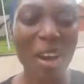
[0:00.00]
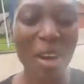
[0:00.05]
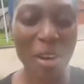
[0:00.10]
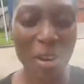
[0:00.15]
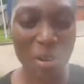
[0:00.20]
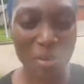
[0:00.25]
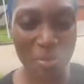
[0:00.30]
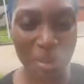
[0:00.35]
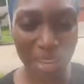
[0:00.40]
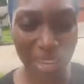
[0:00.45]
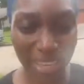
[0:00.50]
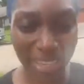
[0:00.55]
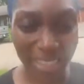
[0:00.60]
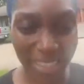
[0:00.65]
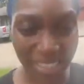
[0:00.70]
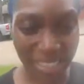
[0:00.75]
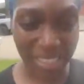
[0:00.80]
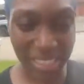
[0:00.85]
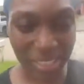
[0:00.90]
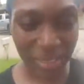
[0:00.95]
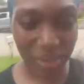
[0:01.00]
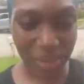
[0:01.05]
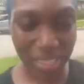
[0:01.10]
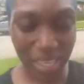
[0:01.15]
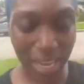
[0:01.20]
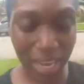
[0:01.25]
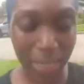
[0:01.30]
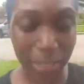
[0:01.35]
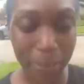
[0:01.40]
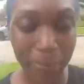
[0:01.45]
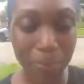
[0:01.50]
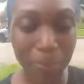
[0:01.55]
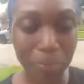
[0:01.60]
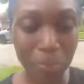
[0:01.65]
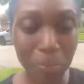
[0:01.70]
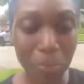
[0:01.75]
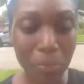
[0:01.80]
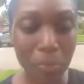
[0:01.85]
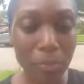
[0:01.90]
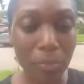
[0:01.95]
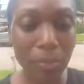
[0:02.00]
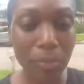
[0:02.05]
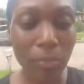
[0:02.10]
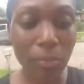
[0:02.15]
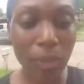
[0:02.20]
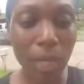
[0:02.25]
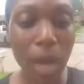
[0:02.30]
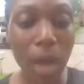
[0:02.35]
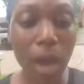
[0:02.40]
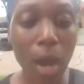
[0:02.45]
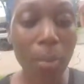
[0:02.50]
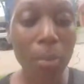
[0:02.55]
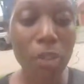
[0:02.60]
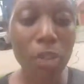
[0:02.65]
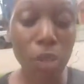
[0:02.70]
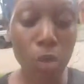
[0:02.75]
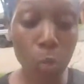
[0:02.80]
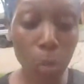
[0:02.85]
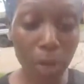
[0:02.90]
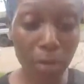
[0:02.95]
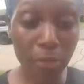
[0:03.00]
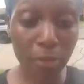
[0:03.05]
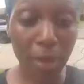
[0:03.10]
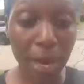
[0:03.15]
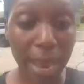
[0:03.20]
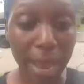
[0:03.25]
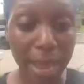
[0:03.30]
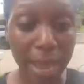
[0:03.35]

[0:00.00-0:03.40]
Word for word: oh man he looks so tired um, do one for